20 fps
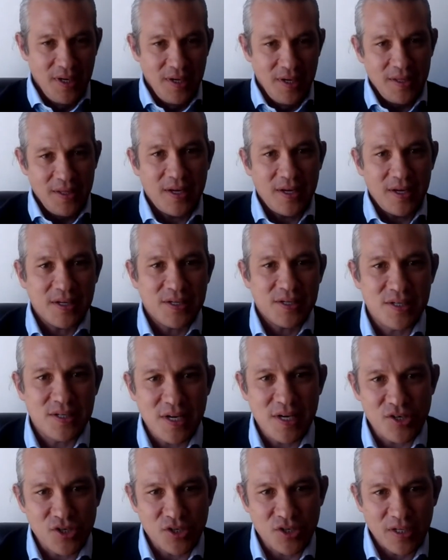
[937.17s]
The next
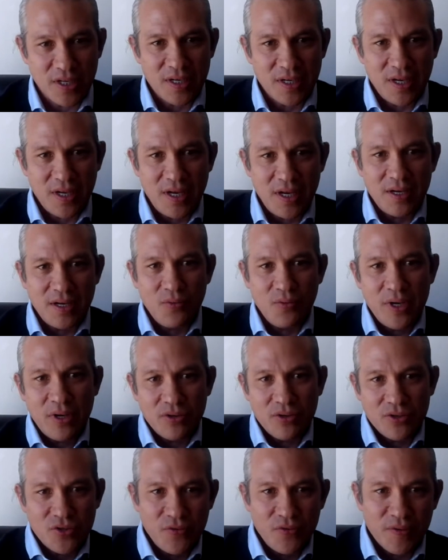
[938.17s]
session in, in a week or
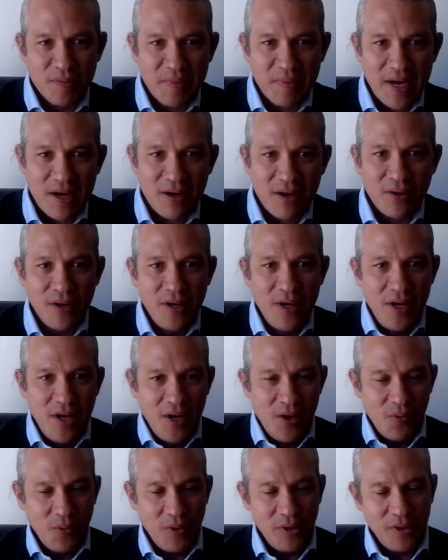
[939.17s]
two from now,
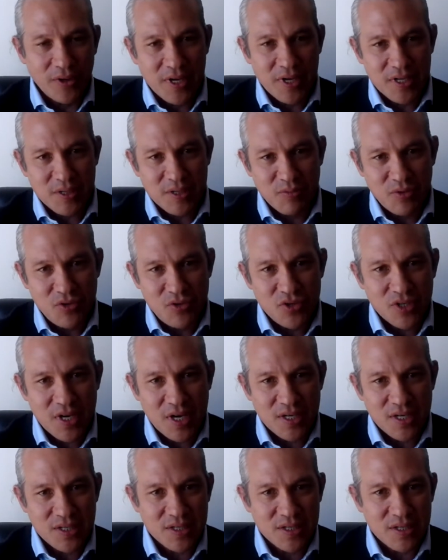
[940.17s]
we'll look at some use
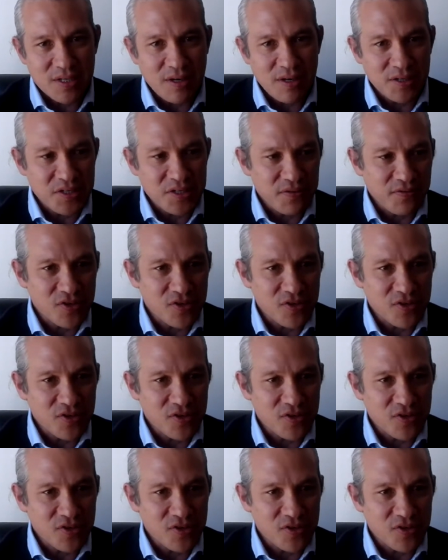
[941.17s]
cases in artificial